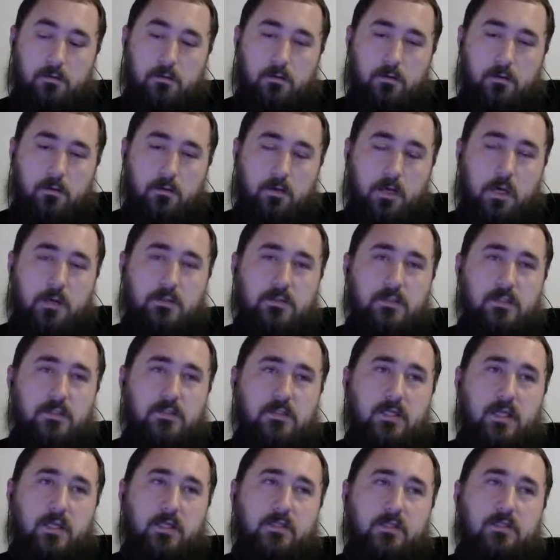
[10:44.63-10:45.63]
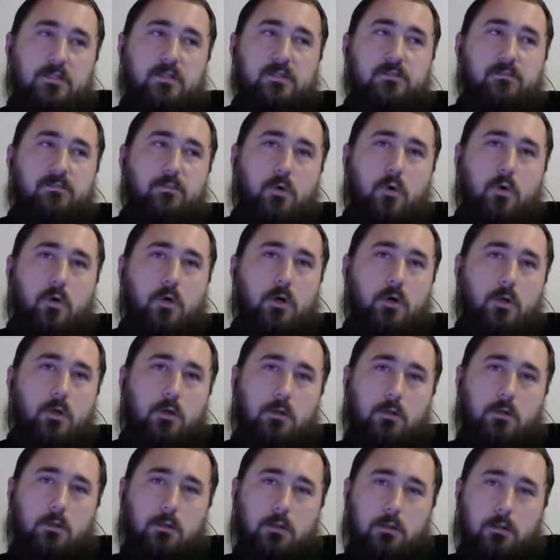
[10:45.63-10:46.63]
I was gonna say these are
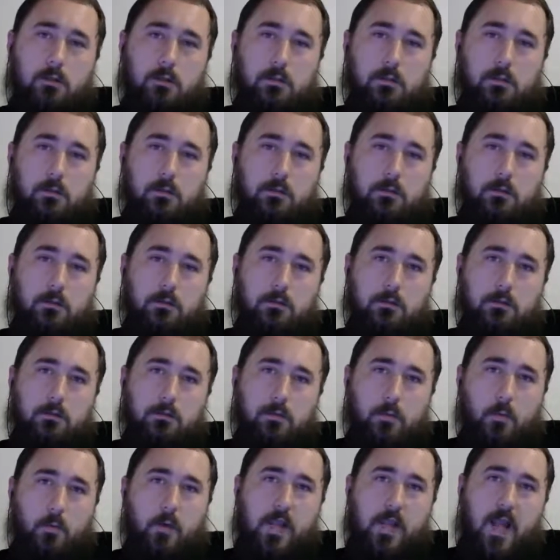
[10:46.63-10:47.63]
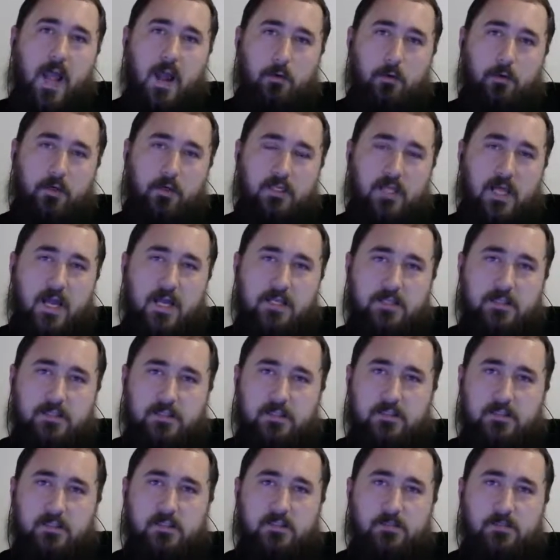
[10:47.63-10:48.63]
more. The way I would class
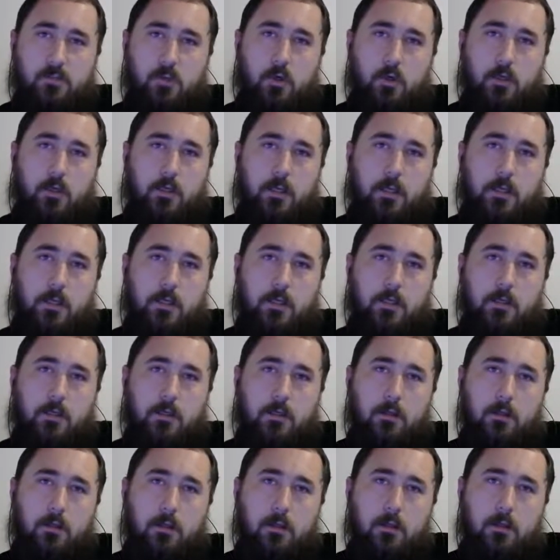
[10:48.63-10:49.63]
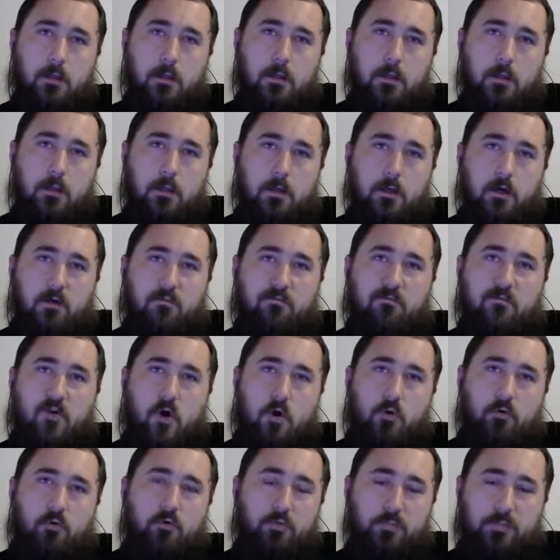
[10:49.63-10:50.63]
this is more like a
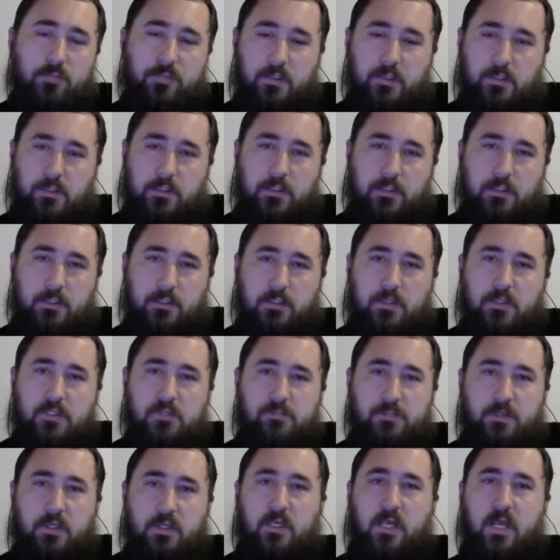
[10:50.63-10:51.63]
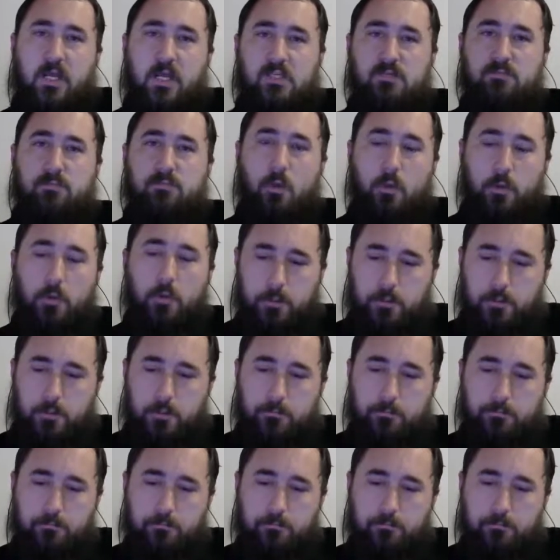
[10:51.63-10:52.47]
vulnerability that's being exploited